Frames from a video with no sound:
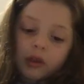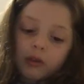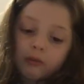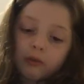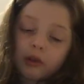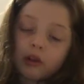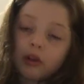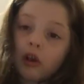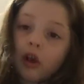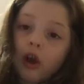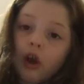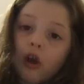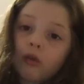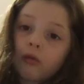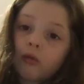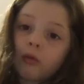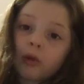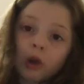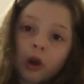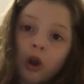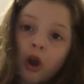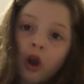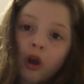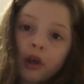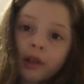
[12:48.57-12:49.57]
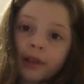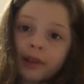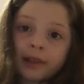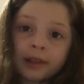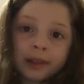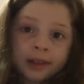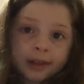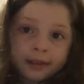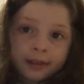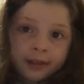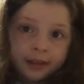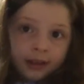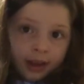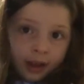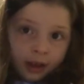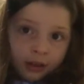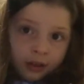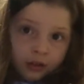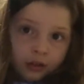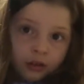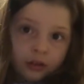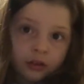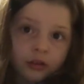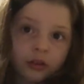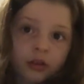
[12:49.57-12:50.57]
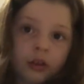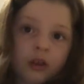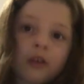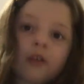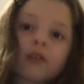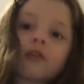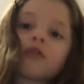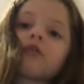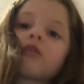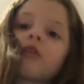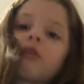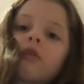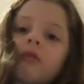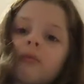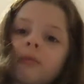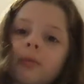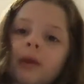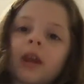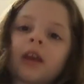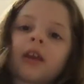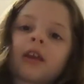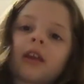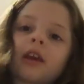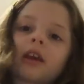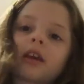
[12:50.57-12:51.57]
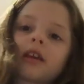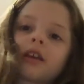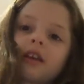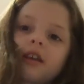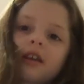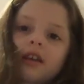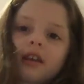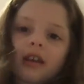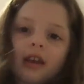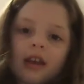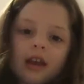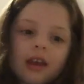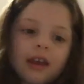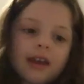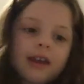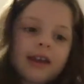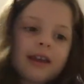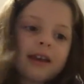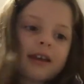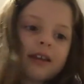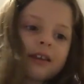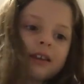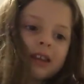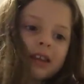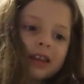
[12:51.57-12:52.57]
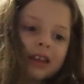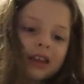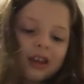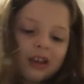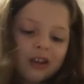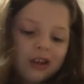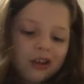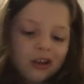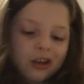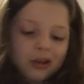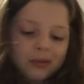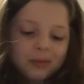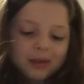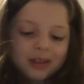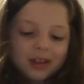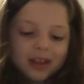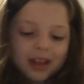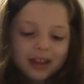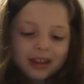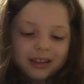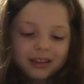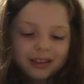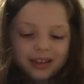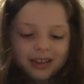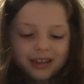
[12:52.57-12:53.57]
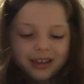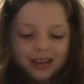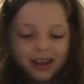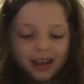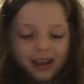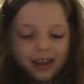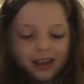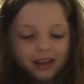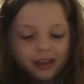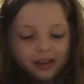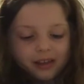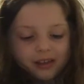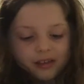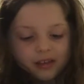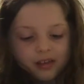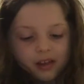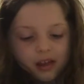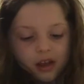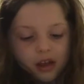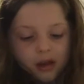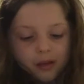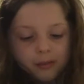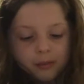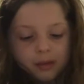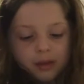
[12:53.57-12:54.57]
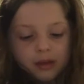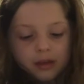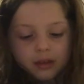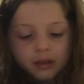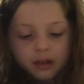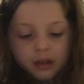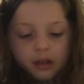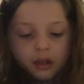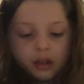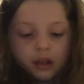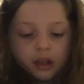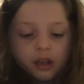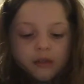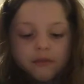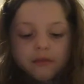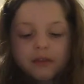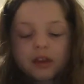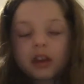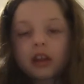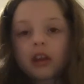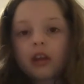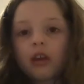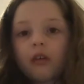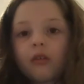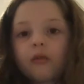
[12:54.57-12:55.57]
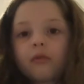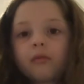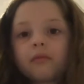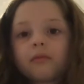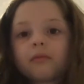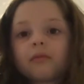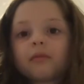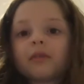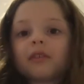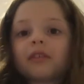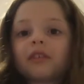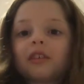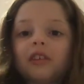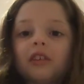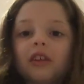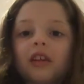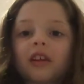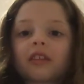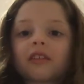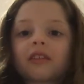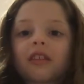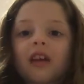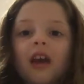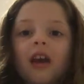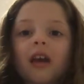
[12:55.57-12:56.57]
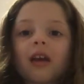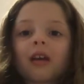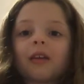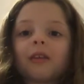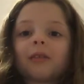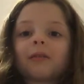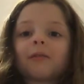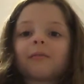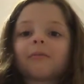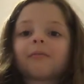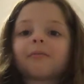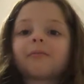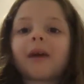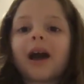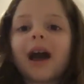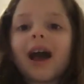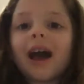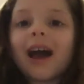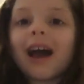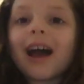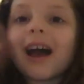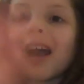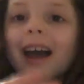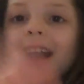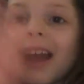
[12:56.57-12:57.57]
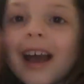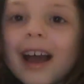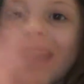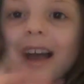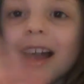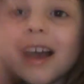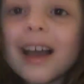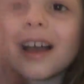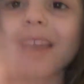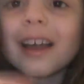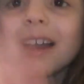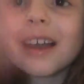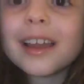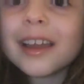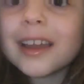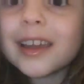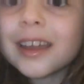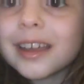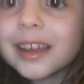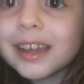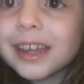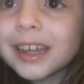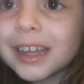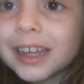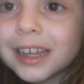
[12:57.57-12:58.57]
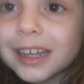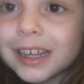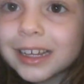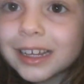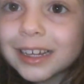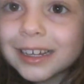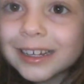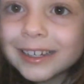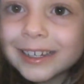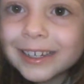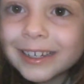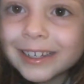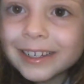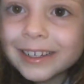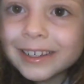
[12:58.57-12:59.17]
we're all in this together, so don't panic. And hope you liked today's video. See you next time. Bye.